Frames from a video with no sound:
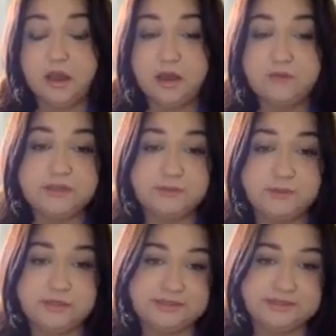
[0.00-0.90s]
of
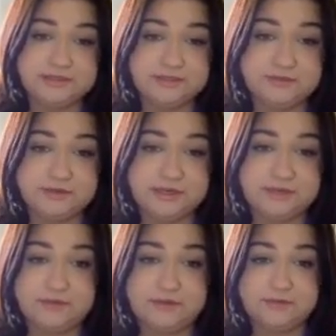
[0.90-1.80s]
temporary assistance for
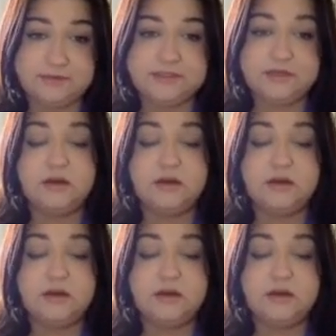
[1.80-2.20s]
needy families